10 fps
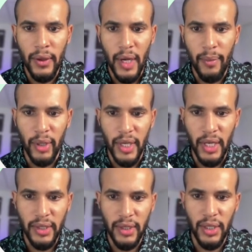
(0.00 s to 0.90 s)
Couple
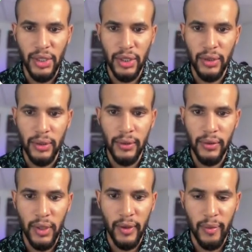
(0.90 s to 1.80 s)
gas station,
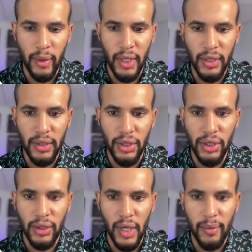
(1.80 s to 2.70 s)

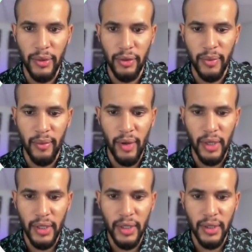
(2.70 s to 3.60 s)
couple
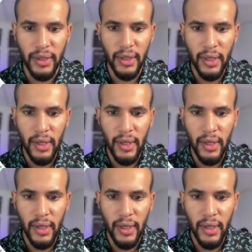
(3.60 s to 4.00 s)
supermarket.